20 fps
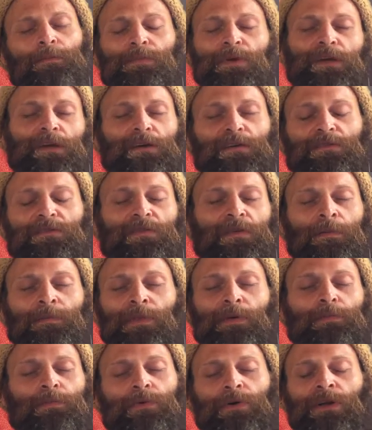Because from
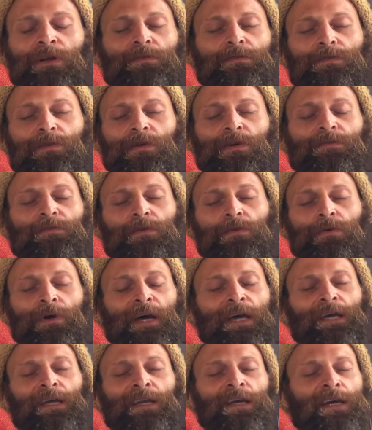the point of view of
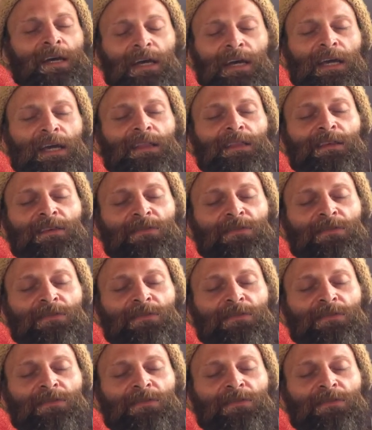awakening, again,